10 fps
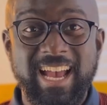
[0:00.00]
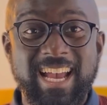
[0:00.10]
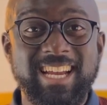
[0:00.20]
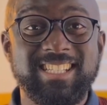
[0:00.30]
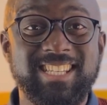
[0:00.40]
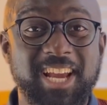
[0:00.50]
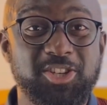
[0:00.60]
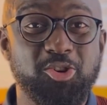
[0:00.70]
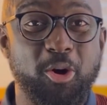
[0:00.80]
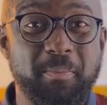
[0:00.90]
It takes
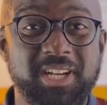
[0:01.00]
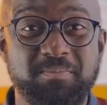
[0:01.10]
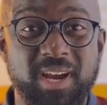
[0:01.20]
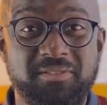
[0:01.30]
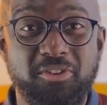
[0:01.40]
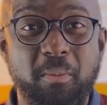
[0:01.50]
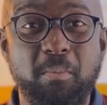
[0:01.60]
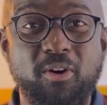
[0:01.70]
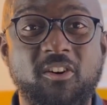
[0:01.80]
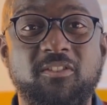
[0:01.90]
commitment from
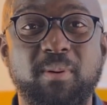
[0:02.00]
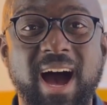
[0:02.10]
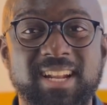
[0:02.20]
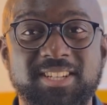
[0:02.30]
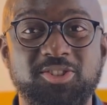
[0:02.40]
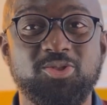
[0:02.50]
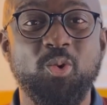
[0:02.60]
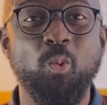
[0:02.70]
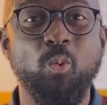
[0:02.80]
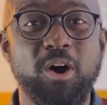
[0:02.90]
both parties to
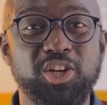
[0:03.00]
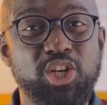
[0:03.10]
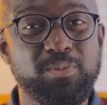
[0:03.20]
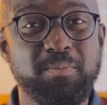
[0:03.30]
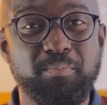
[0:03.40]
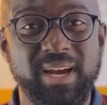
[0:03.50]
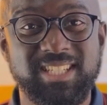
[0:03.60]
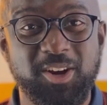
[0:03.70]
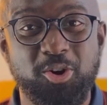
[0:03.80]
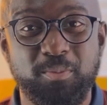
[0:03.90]
want to be
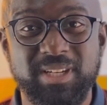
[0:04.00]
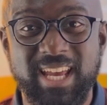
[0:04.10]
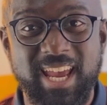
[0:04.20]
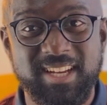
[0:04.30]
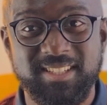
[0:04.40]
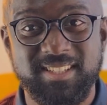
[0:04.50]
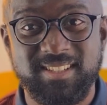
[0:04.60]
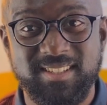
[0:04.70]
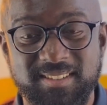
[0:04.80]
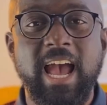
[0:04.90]
better
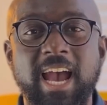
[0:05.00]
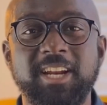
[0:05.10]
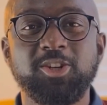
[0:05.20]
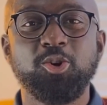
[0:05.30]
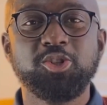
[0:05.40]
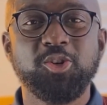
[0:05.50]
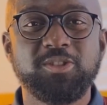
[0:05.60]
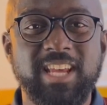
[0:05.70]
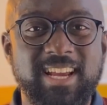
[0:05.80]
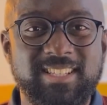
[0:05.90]
communicators. And it also
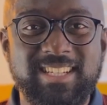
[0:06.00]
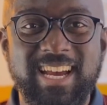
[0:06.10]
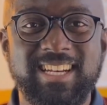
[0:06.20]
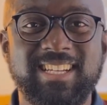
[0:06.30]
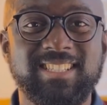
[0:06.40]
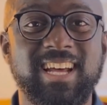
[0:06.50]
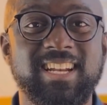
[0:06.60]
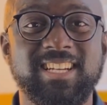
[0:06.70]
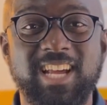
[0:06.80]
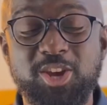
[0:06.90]
takes the
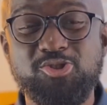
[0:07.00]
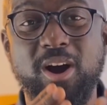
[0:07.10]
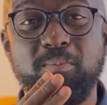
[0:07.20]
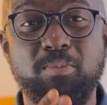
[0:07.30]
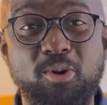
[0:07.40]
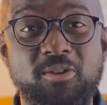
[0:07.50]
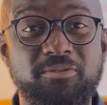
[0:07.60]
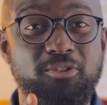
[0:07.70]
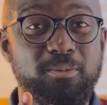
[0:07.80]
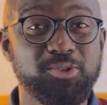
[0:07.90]
understanding that you are both
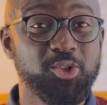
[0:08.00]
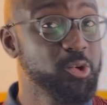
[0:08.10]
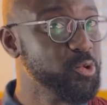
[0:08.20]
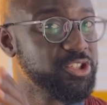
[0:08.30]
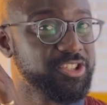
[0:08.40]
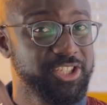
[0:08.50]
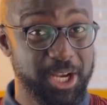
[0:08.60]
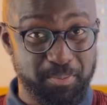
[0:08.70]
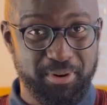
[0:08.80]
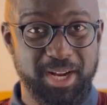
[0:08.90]
from two
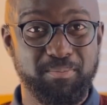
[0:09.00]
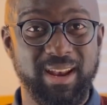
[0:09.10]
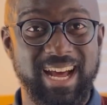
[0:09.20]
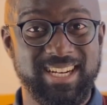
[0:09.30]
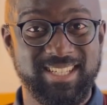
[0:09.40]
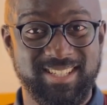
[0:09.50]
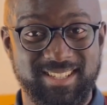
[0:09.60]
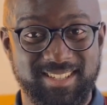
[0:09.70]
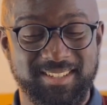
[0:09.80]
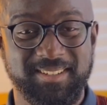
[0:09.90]
separate
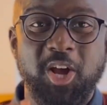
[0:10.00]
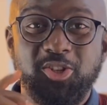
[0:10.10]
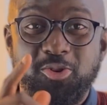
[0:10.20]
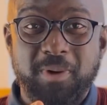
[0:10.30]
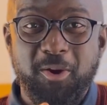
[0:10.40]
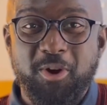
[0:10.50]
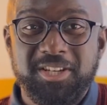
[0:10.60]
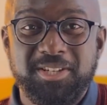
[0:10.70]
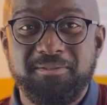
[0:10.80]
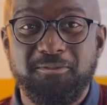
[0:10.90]
planets. So my
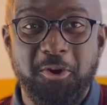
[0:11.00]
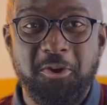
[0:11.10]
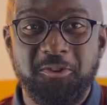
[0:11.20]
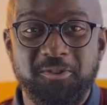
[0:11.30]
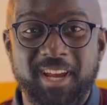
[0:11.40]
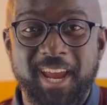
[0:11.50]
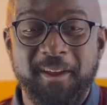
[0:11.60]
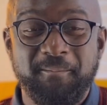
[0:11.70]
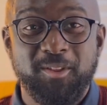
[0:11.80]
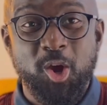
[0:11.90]
question for you today,
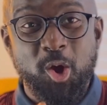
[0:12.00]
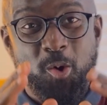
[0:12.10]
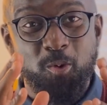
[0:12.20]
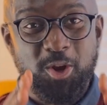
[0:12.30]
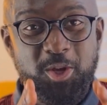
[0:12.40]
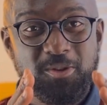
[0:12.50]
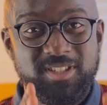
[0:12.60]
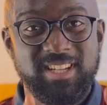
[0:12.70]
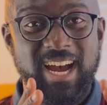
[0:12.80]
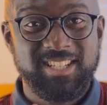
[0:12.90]
will you
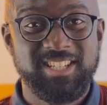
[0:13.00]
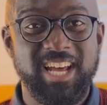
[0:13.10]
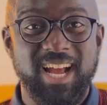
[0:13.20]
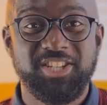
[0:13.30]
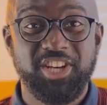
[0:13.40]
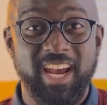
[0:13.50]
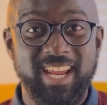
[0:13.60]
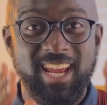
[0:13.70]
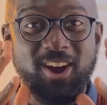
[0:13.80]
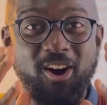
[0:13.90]
start that
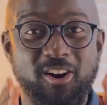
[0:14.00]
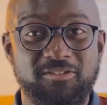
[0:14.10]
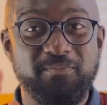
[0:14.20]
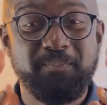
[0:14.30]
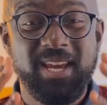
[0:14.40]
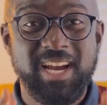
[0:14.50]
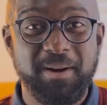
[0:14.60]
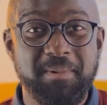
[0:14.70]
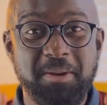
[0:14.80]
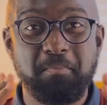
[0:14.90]
journey of
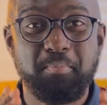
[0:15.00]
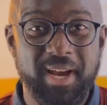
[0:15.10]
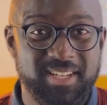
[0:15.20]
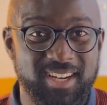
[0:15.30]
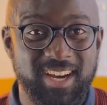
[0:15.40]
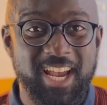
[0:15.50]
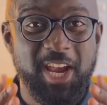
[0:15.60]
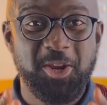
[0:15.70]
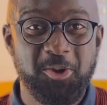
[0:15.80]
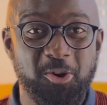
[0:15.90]
becoming better
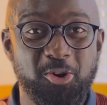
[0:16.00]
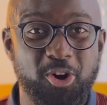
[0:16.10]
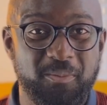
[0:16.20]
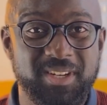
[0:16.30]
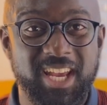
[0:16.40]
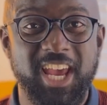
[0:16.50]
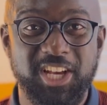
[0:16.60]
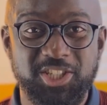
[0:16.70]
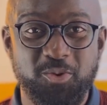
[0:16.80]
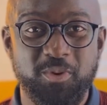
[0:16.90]
in your
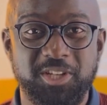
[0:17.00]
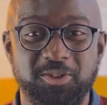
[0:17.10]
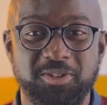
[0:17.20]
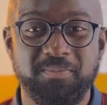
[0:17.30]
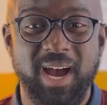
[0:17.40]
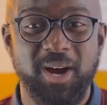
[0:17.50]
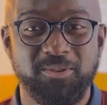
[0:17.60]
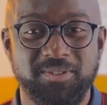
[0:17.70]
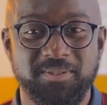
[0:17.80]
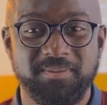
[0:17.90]
communication with your
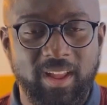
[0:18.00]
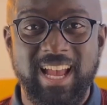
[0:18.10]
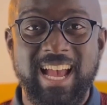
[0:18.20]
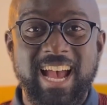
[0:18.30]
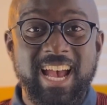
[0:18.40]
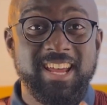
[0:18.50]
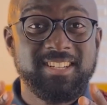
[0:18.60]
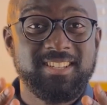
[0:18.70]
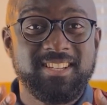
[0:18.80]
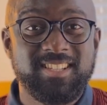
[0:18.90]
spouse? It
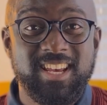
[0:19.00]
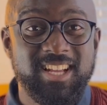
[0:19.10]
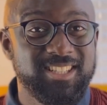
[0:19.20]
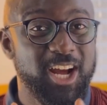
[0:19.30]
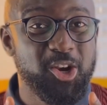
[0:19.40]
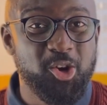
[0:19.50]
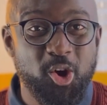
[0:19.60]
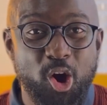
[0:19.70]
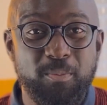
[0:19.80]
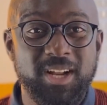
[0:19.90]
is a skill that
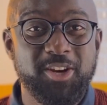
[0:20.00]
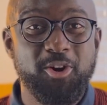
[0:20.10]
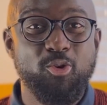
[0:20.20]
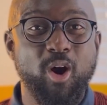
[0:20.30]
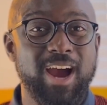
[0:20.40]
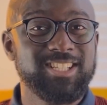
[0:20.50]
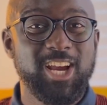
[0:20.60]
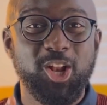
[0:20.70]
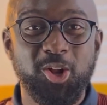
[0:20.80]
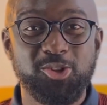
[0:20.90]
normally requires a
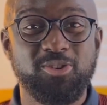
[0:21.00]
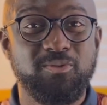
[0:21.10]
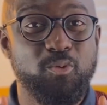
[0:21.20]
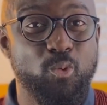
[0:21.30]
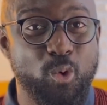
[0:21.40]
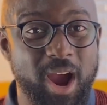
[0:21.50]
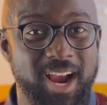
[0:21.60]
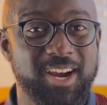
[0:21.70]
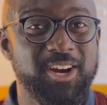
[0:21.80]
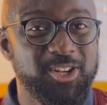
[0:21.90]
lot of
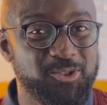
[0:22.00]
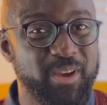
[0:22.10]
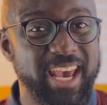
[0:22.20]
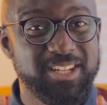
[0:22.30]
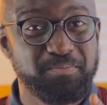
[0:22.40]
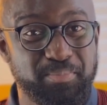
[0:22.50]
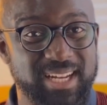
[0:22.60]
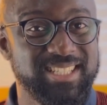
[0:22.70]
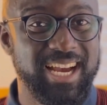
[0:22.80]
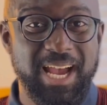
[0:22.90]
work to get
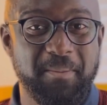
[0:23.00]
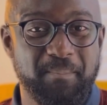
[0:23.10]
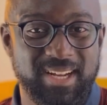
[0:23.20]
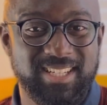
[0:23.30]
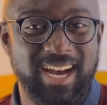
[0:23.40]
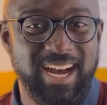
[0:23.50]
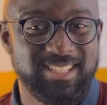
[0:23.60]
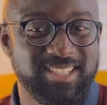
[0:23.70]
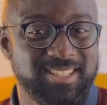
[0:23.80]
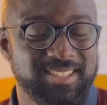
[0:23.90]
better and better at
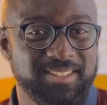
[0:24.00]
it.